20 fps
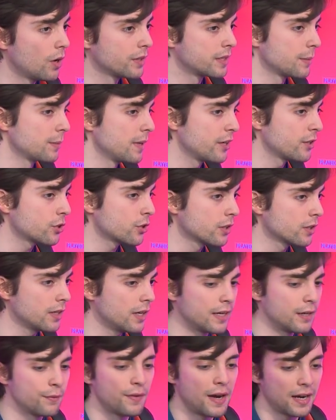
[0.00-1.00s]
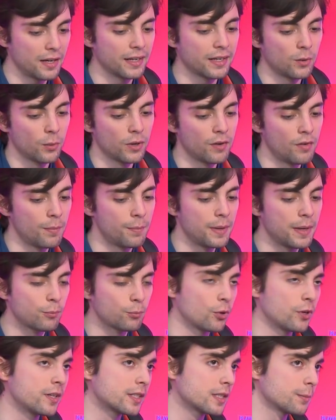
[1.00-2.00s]
simulation, and in fact, like one of our
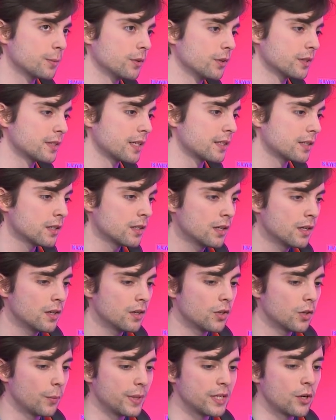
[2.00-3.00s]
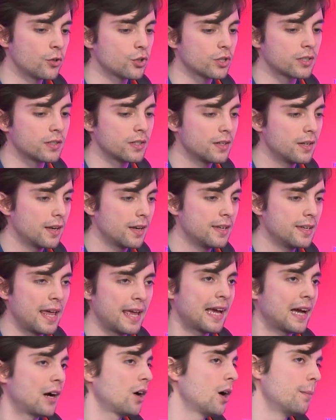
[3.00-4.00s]
big principles is that we don't just
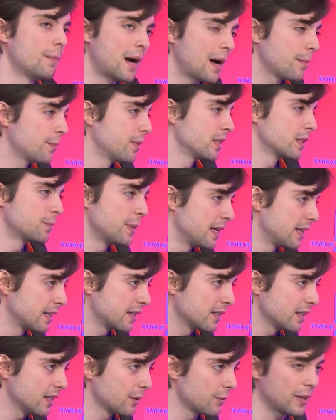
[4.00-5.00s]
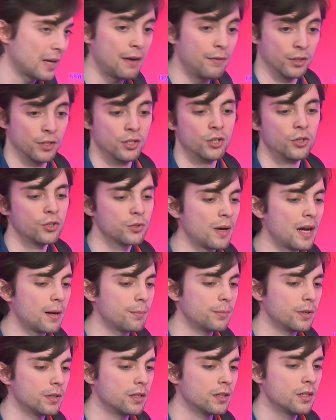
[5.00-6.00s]
lay out a map that's big. Like we have a huge
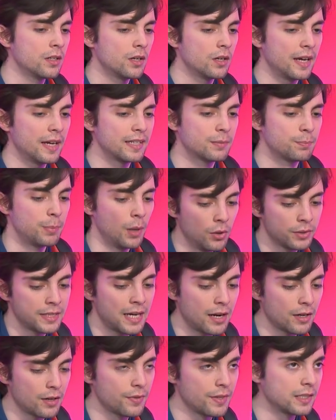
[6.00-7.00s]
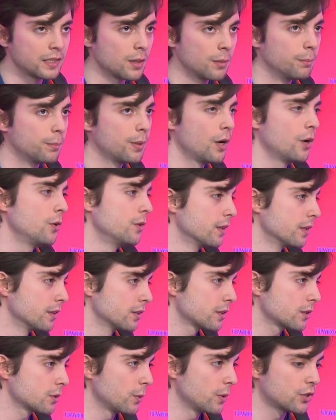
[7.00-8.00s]
map, but it's built out of these
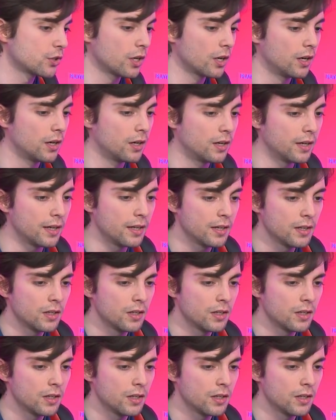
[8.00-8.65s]
components which are